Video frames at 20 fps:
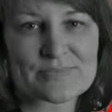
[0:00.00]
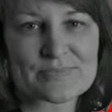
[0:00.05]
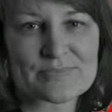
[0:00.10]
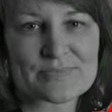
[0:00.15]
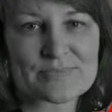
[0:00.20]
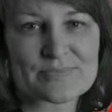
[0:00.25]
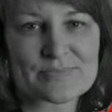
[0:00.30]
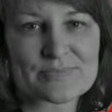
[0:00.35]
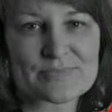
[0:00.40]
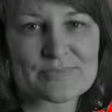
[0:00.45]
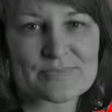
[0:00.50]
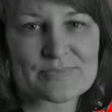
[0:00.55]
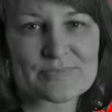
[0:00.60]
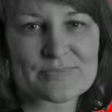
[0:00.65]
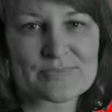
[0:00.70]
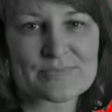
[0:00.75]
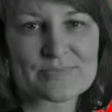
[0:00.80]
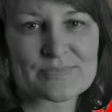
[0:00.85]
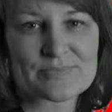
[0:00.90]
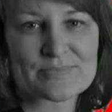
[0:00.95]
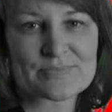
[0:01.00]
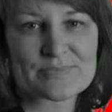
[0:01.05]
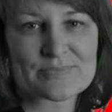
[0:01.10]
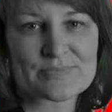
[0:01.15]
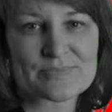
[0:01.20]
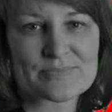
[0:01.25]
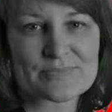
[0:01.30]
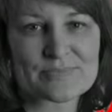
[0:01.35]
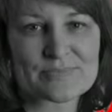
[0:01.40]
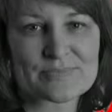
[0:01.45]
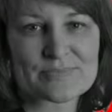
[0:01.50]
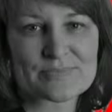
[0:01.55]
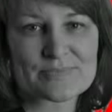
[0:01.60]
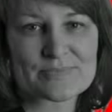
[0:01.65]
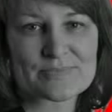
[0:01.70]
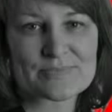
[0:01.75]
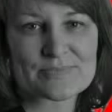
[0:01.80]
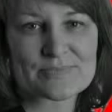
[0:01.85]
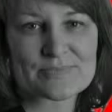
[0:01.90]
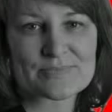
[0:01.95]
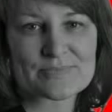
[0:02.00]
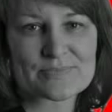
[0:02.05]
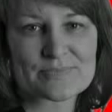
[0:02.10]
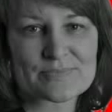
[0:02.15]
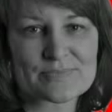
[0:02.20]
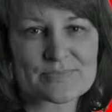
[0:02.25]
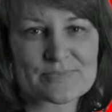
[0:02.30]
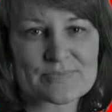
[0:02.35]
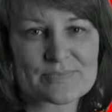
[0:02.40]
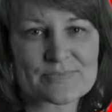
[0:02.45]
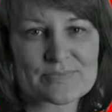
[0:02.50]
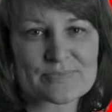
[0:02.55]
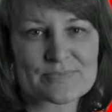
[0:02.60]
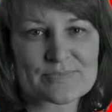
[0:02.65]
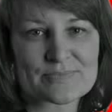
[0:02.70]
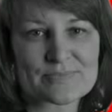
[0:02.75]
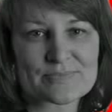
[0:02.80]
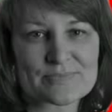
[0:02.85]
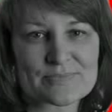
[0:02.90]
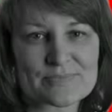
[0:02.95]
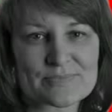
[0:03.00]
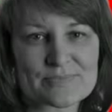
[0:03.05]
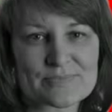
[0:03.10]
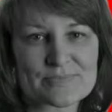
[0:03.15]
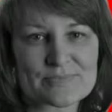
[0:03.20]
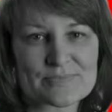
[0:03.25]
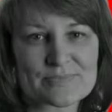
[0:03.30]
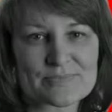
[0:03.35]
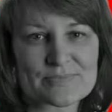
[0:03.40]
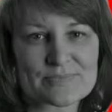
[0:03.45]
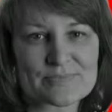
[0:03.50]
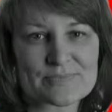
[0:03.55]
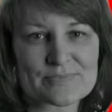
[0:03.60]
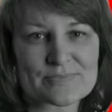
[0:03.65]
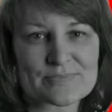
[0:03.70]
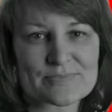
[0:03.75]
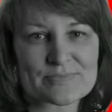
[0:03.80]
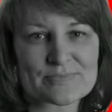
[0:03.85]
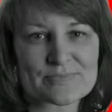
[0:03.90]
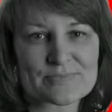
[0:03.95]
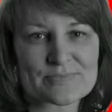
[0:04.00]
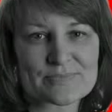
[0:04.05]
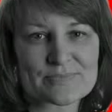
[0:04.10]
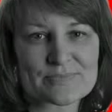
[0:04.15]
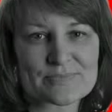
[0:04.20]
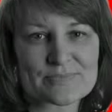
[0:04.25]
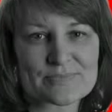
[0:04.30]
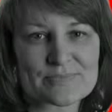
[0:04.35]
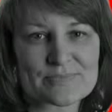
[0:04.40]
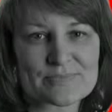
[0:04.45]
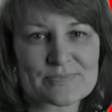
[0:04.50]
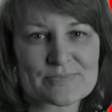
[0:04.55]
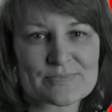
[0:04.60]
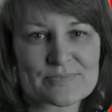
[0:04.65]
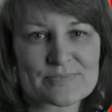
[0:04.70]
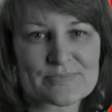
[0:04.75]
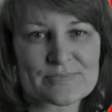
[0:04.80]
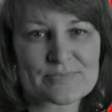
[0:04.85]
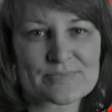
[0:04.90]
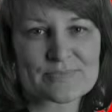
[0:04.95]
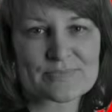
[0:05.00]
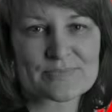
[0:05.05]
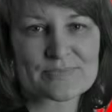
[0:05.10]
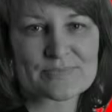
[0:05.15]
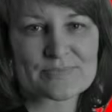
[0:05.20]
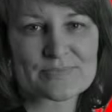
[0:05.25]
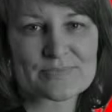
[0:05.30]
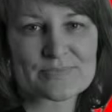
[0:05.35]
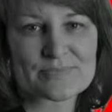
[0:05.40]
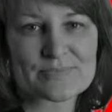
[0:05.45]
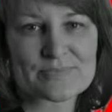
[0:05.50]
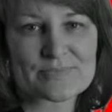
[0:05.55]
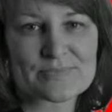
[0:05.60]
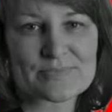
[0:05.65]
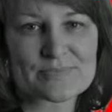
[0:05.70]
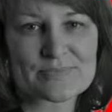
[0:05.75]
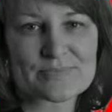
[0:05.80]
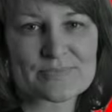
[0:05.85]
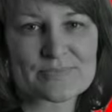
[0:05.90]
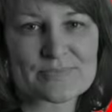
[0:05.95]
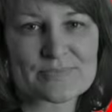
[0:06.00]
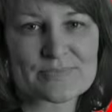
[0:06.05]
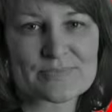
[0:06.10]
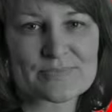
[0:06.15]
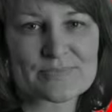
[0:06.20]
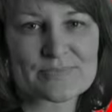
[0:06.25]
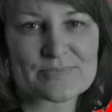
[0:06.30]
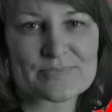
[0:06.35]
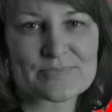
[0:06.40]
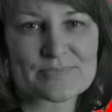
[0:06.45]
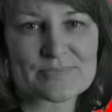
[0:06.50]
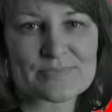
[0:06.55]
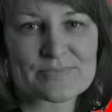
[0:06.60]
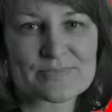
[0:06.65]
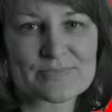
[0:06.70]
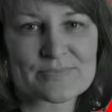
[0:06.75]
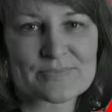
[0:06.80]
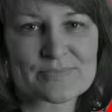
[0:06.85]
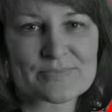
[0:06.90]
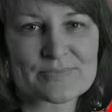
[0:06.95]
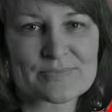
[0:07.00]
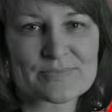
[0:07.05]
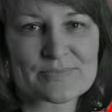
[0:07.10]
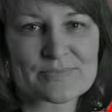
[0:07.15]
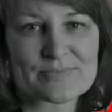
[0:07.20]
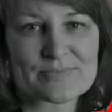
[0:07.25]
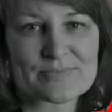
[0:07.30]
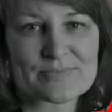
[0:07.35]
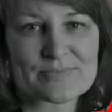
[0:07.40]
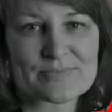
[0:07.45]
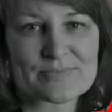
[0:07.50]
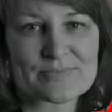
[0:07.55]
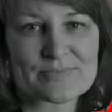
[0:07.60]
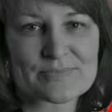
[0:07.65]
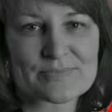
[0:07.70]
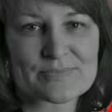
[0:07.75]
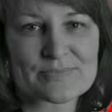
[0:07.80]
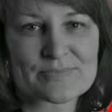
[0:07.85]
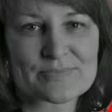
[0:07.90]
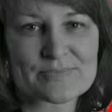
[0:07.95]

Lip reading: No words are spoken by the person on screen.